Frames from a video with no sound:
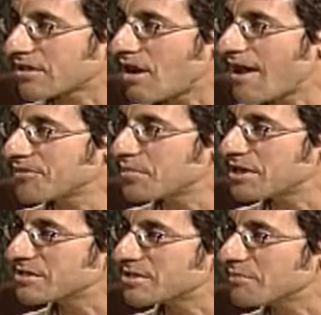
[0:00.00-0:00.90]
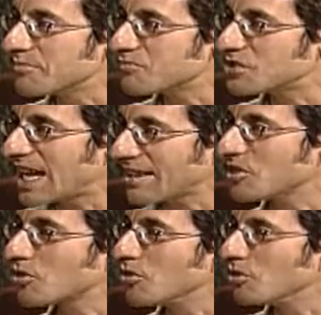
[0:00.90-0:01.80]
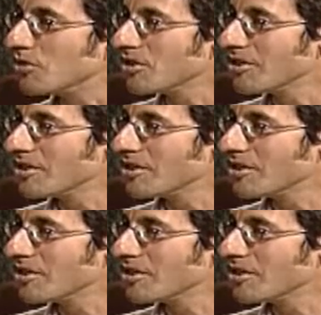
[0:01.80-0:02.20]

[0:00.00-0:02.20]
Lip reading: there have to be some technical